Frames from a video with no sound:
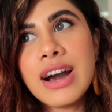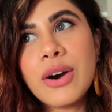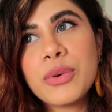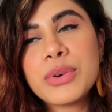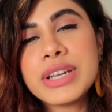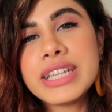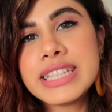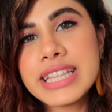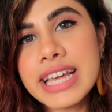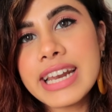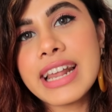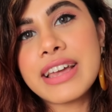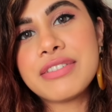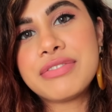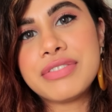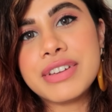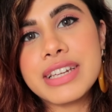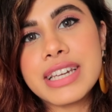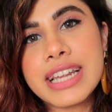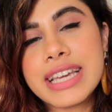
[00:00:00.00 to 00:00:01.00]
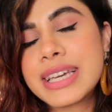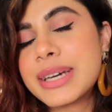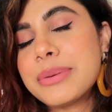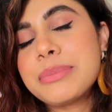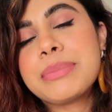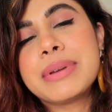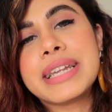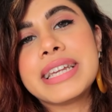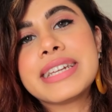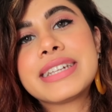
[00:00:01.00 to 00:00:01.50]
Only then I feel like
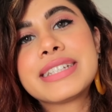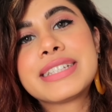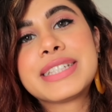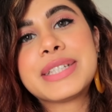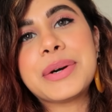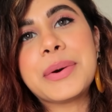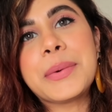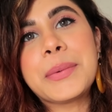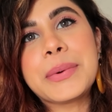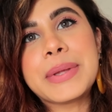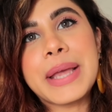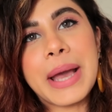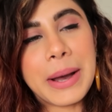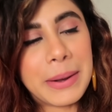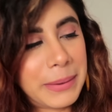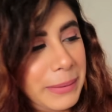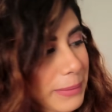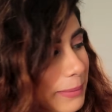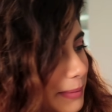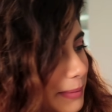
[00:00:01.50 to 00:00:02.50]
complete. So yeah.